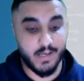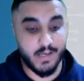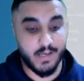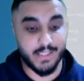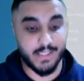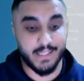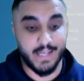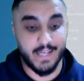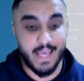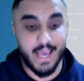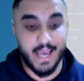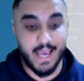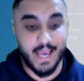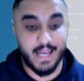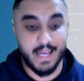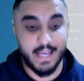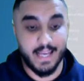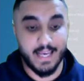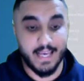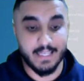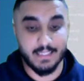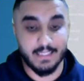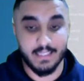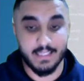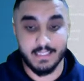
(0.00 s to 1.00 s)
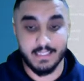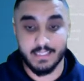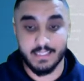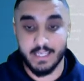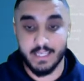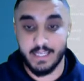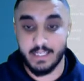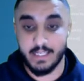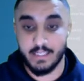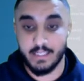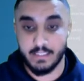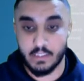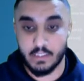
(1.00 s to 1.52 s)
and then add
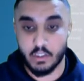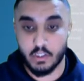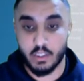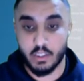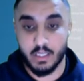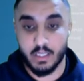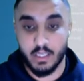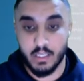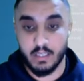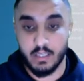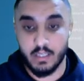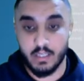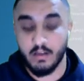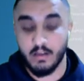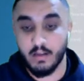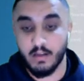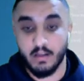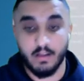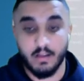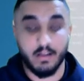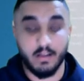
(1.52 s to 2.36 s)
SSH key,